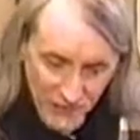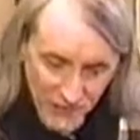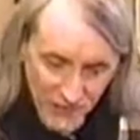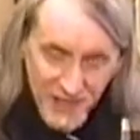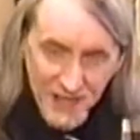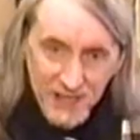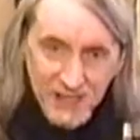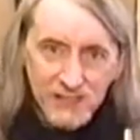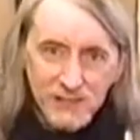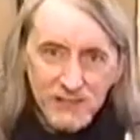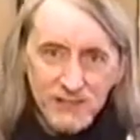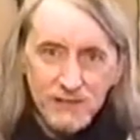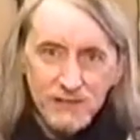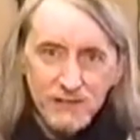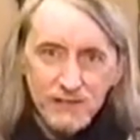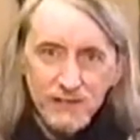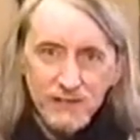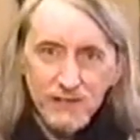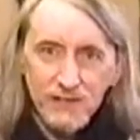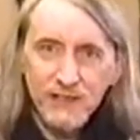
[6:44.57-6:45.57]
This
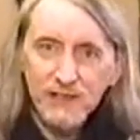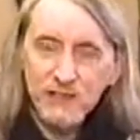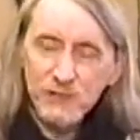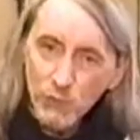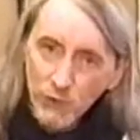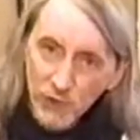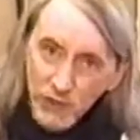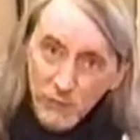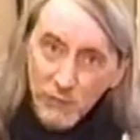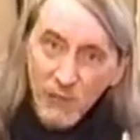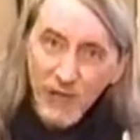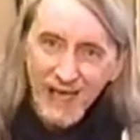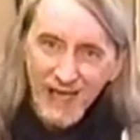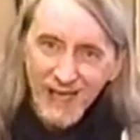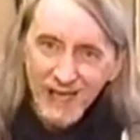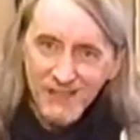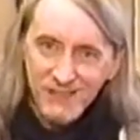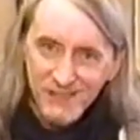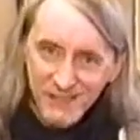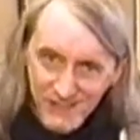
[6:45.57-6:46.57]
is where the
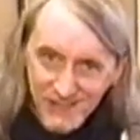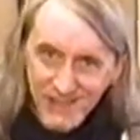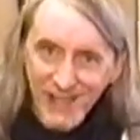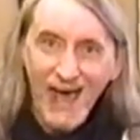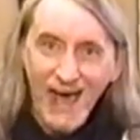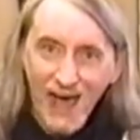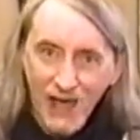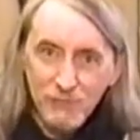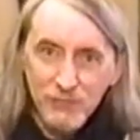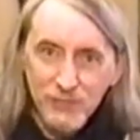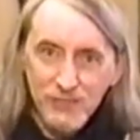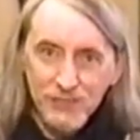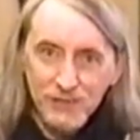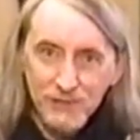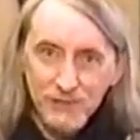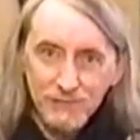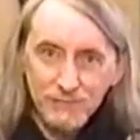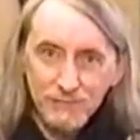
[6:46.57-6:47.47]
pain stops.